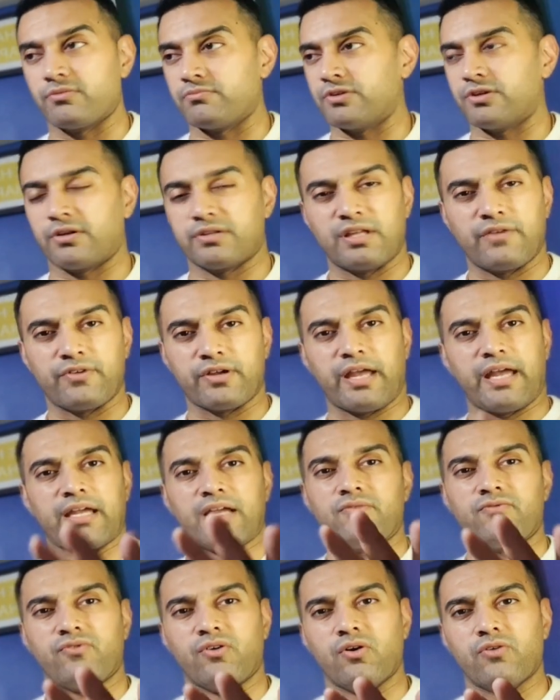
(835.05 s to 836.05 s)
You know, never getting
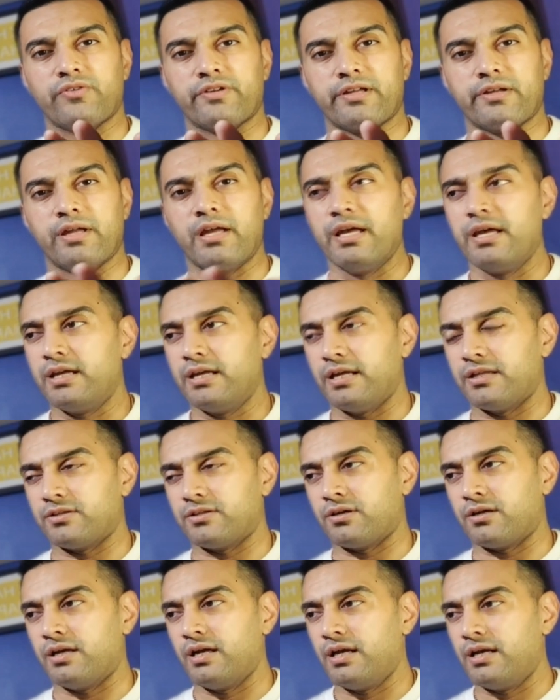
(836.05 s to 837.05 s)
involved in, in
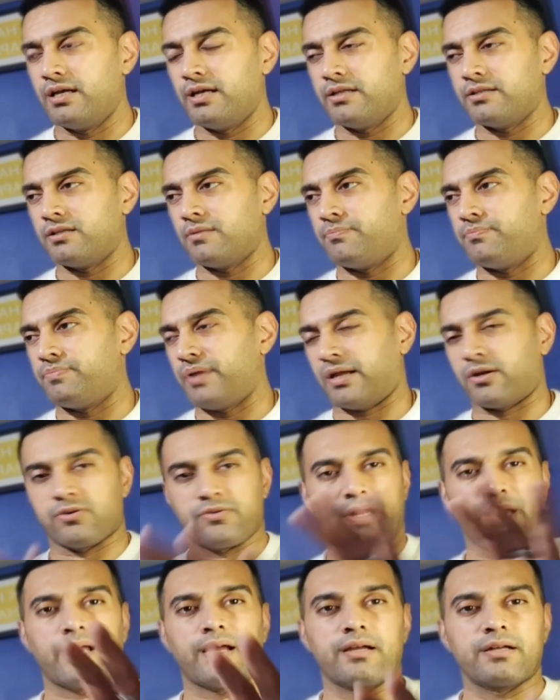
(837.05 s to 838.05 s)
the in the
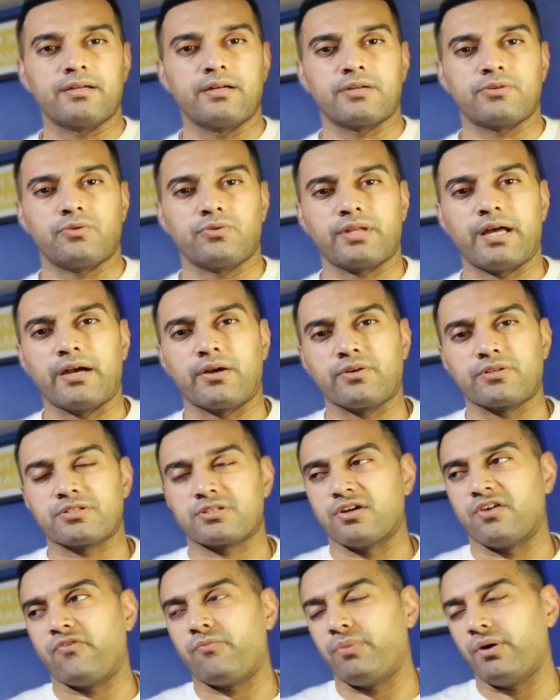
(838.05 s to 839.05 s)
bickering and all that good
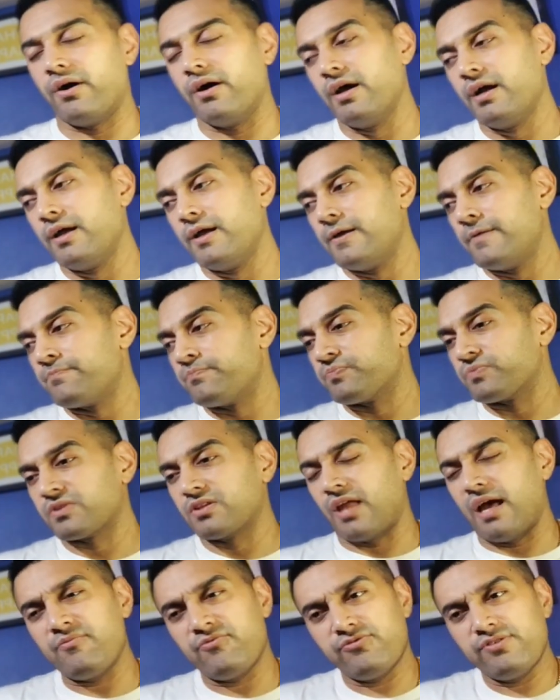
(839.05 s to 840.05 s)
stuff. But
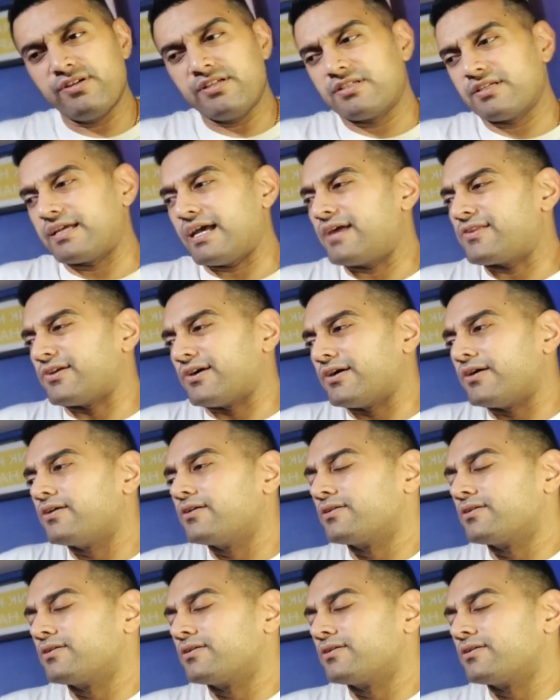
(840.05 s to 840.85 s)
them three together.